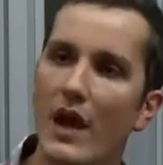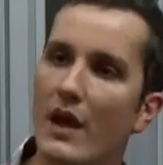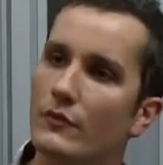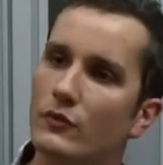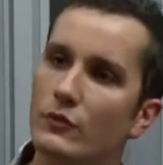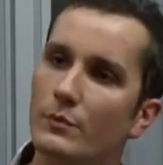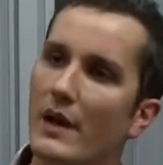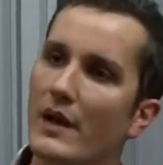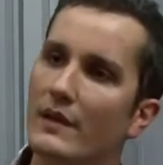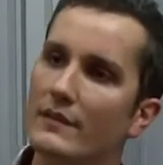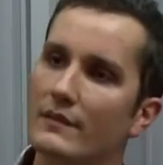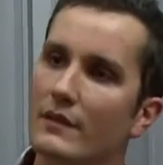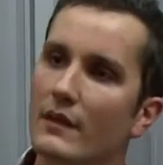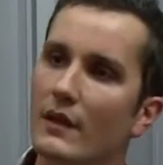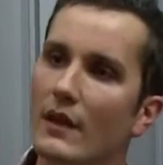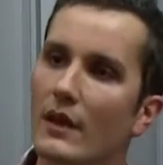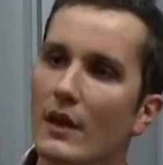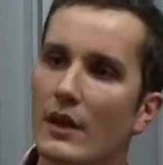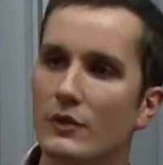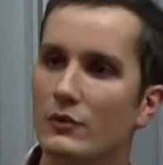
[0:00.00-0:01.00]
have to pass
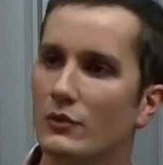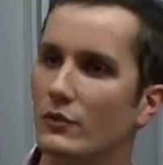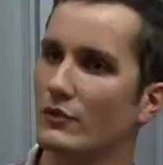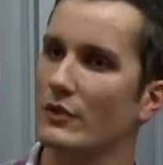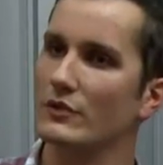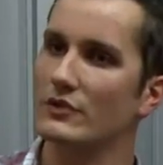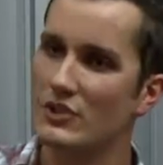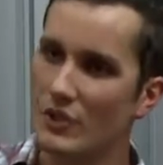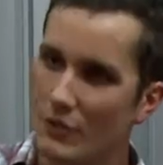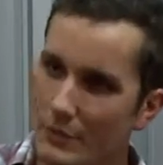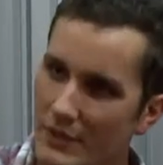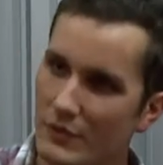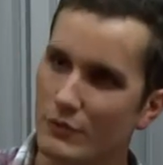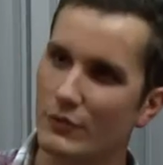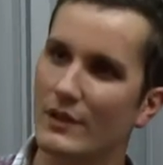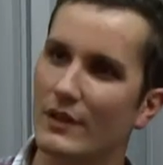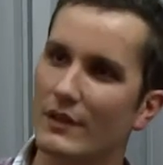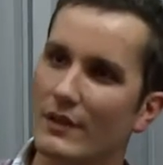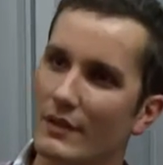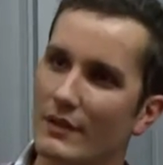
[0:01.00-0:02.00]
to the
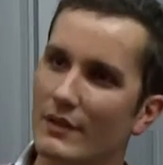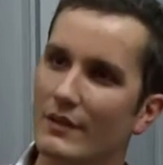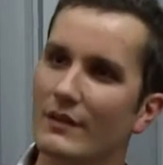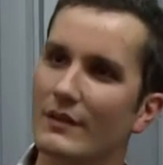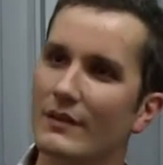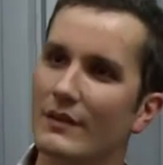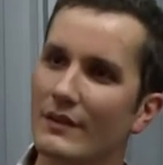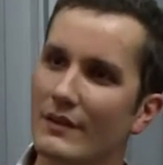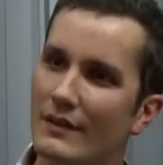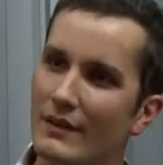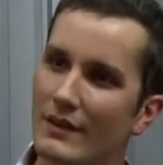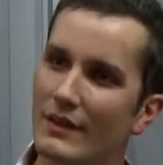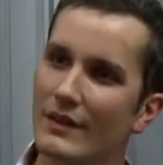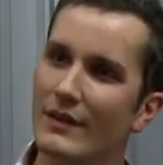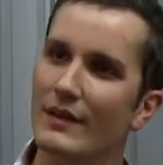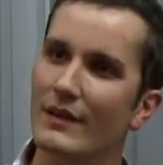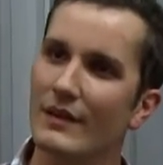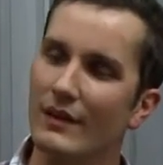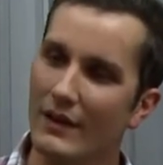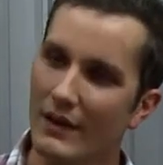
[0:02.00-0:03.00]
geometric.
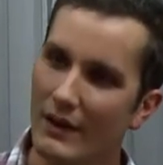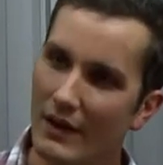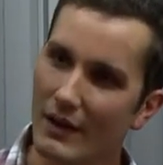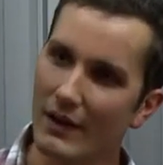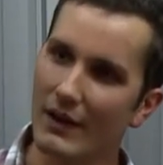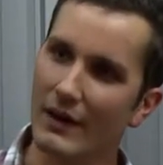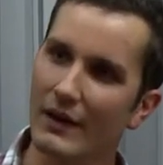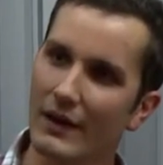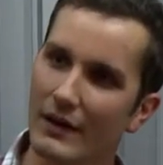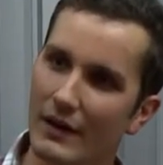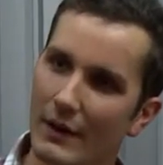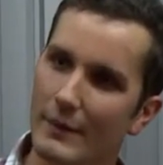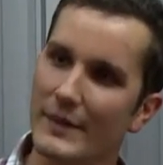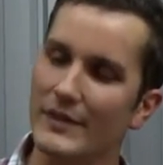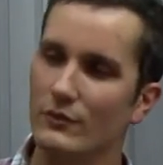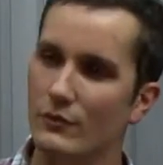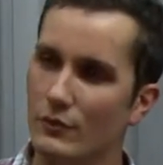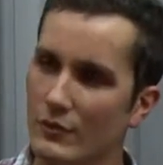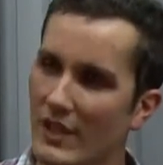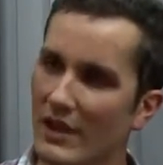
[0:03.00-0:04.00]
Uh, I
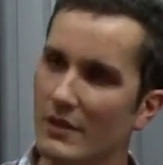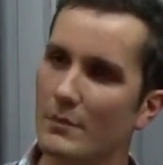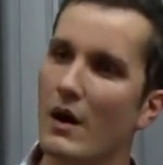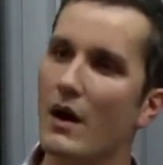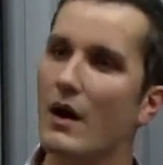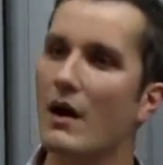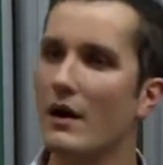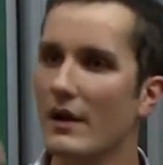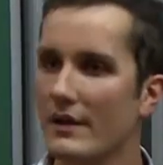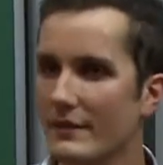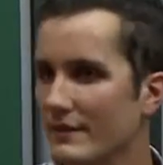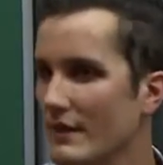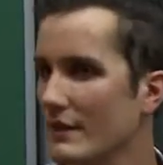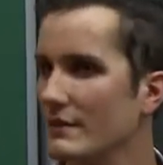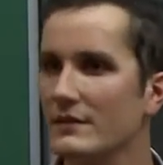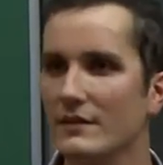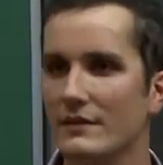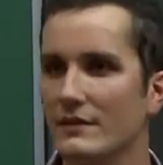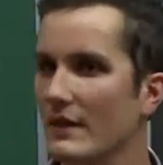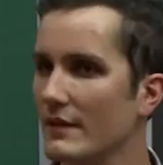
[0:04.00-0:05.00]
mean, to k bar and then
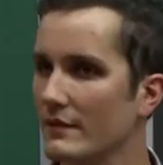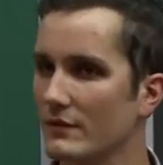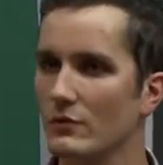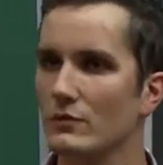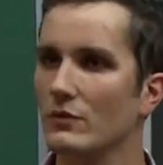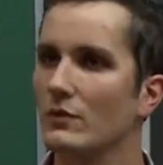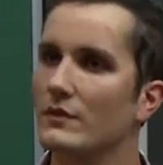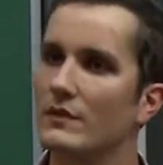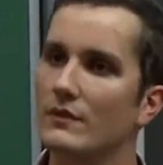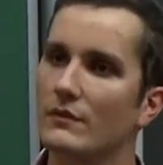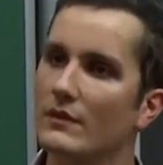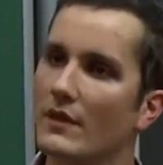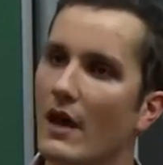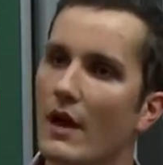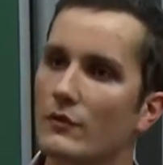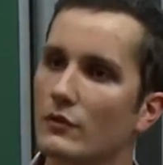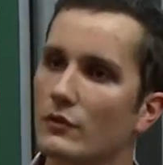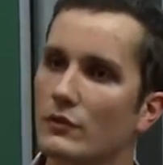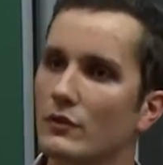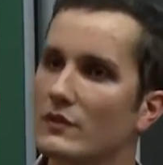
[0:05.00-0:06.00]
descend. You don't even
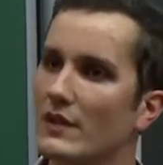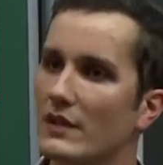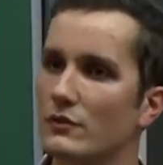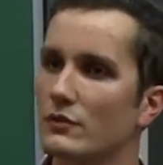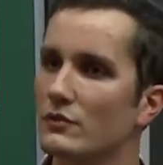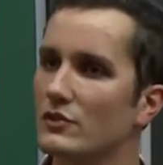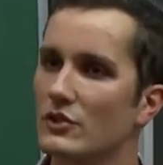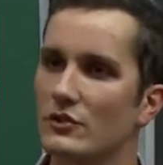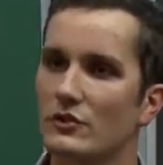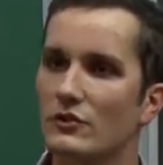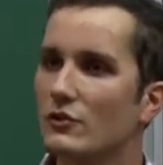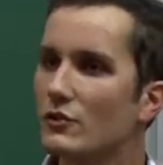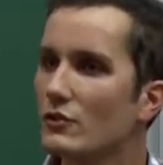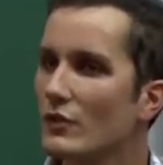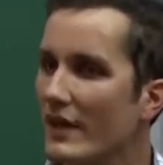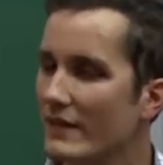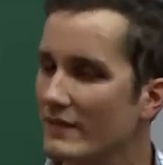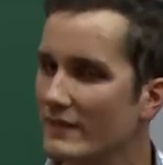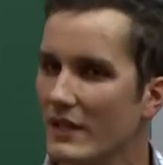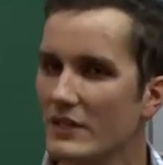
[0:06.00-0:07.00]
have to do that. You just you
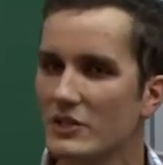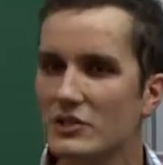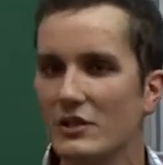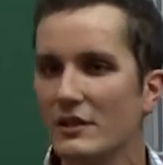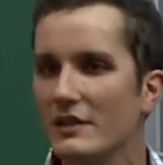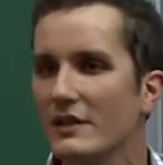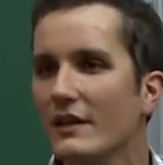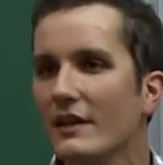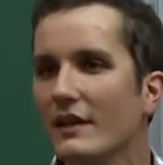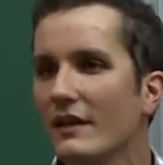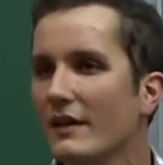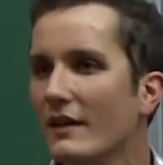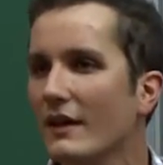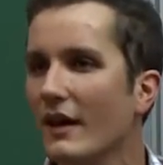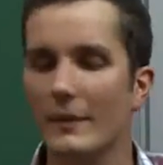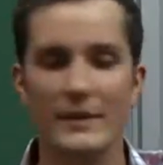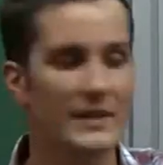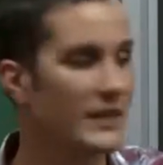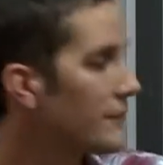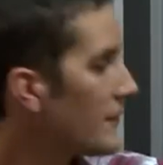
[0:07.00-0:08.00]
essentially.
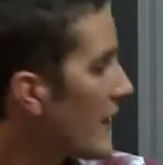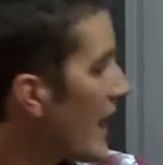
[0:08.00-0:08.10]
I mean, if